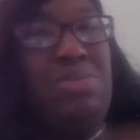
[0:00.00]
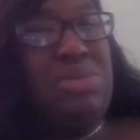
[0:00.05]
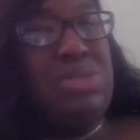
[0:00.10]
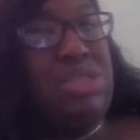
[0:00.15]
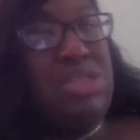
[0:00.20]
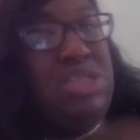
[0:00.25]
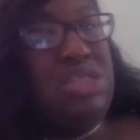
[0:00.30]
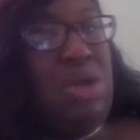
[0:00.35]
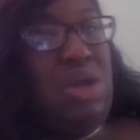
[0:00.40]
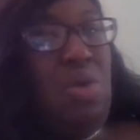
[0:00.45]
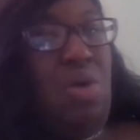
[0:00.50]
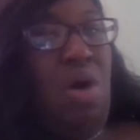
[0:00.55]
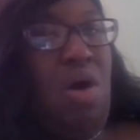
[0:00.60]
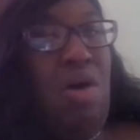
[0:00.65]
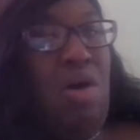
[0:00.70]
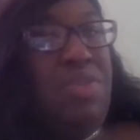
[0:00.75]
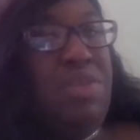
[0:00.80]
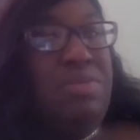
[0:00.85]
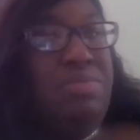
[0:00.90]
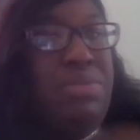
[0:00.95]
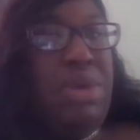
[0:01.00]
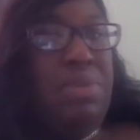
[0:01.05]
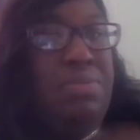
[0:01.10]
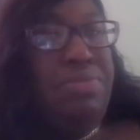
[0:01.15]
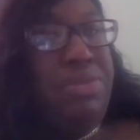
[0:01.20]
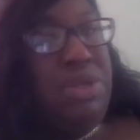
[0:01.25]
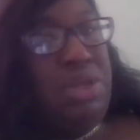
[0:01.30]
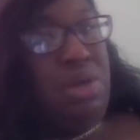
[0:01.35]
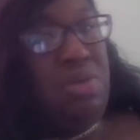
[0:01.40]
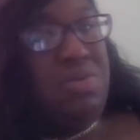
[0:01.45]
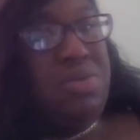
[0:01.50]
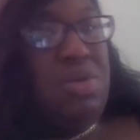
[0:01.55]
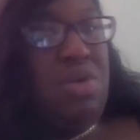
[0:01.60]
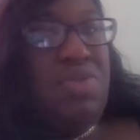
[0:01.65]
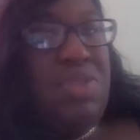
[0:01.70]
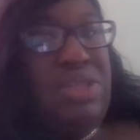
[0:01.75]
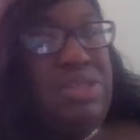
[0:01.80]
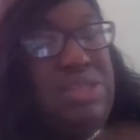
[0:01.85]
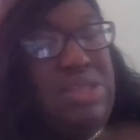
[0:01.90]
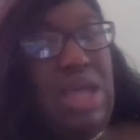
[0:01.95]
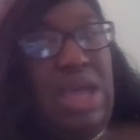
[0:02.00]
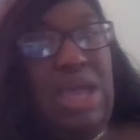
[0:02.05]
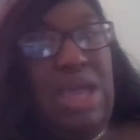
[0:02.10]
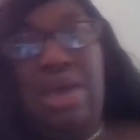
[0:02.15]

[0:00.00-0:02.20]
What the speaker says: plan was to sew sew these